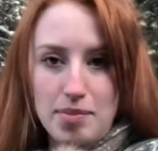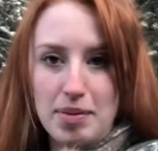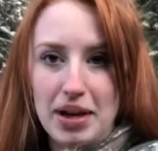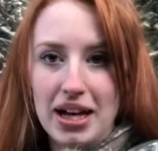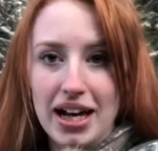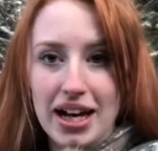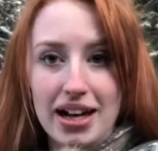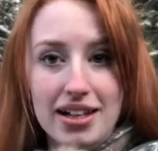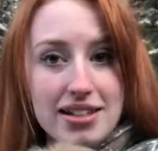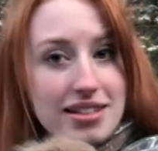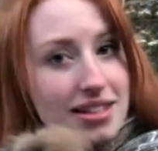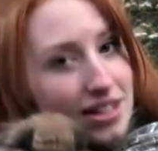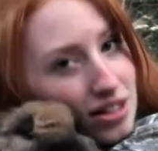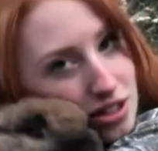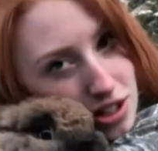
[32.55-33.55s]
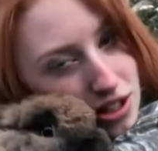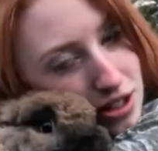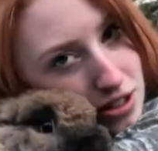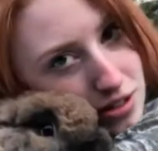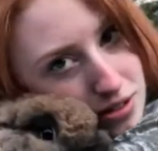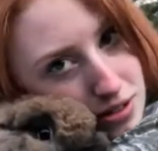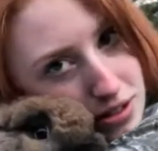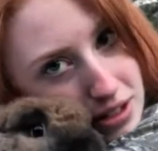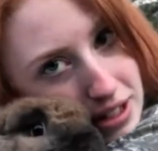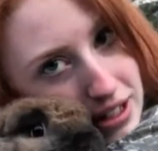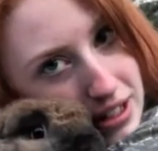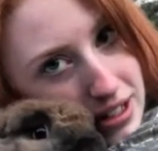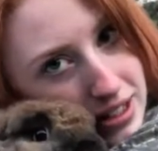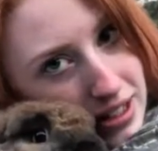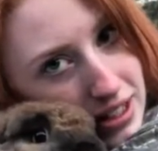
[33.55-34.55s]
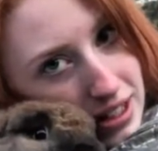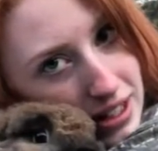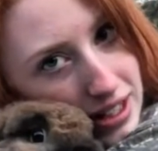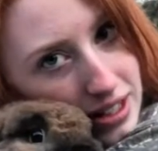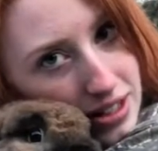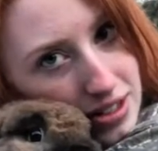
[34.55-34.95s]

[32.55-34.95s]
because he's cute and I think he